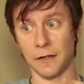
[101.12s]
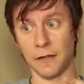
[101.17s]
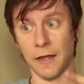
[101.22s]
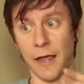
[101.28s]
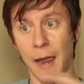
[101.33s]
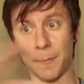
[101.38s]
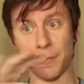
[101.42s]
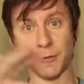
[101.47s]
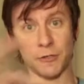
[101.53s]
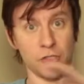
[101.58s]

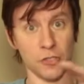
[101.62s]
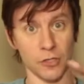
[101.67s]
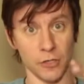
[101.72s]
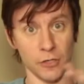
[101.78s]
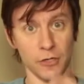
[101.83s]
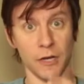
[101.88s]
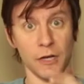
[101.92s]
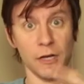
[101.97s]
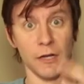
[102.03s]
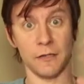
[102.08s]

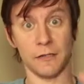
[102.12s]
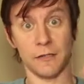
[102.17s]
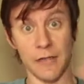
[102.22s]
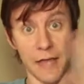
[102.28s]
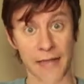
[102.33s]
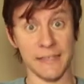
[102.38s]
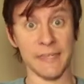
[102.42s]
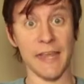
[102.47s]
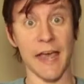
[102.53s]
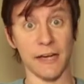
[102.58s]
aperture
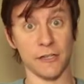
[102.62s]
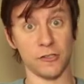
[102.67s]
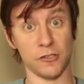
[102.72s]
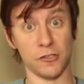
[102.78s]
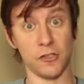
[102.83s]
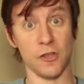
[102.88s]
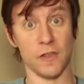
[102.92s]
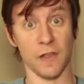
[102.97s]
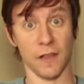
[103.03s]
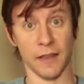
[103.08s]

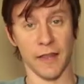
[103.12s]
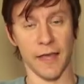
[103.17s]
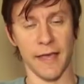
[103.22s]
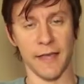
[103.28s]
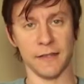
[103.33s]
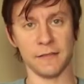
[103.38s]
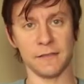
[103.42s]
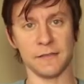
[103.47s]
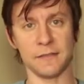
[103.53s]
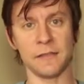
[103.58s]
attached to the
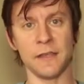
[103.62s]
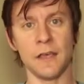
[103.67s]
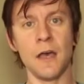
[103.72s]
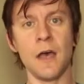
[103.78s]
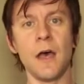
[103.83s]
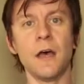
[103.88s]
lens.